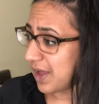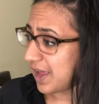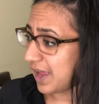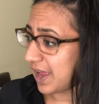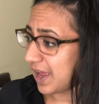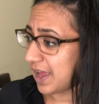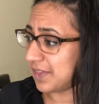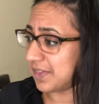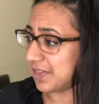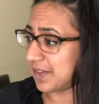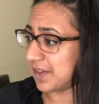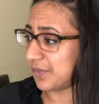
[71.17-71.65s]

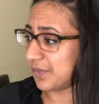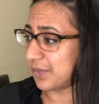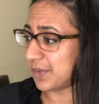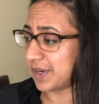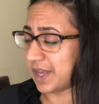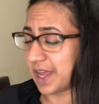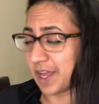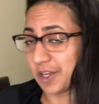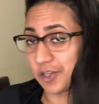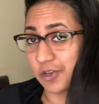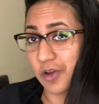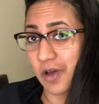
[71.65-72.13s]
And then when
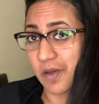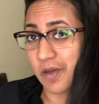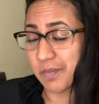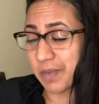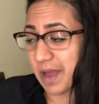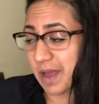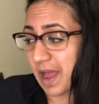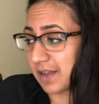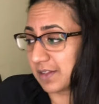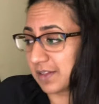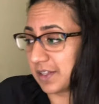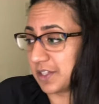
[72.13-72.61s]
I had gone
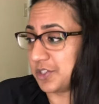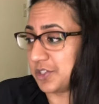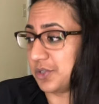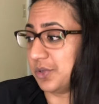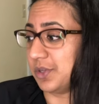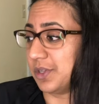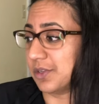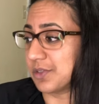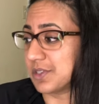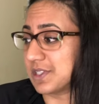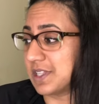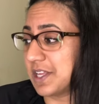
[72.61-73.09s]
back like 2
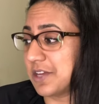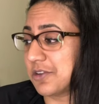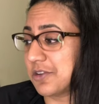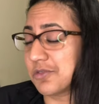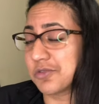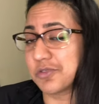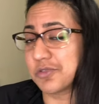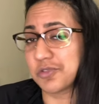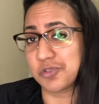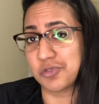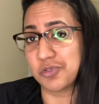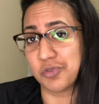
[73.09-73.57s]
years later,
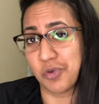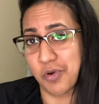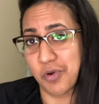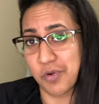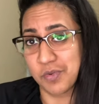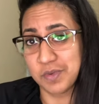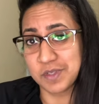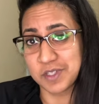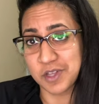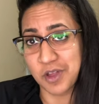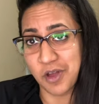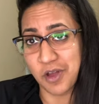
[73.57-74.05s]
the store
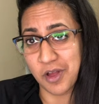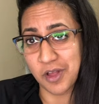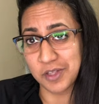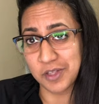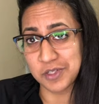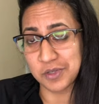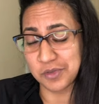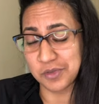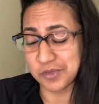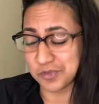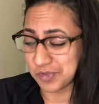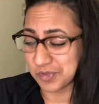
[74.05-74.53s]
was gone.
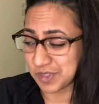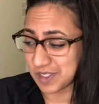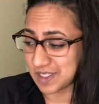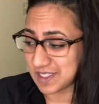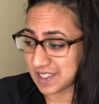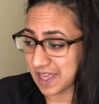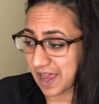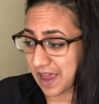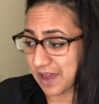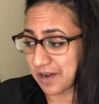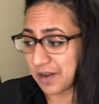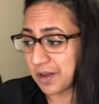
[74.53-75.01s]
So it was really
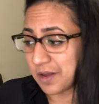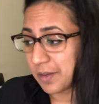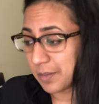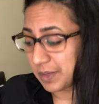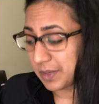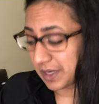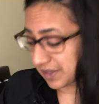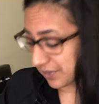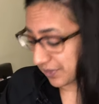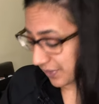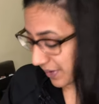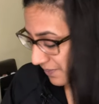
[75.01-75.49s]
sad.
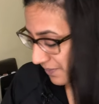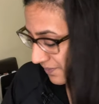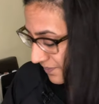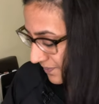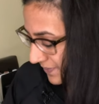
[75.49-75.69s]
But anyway,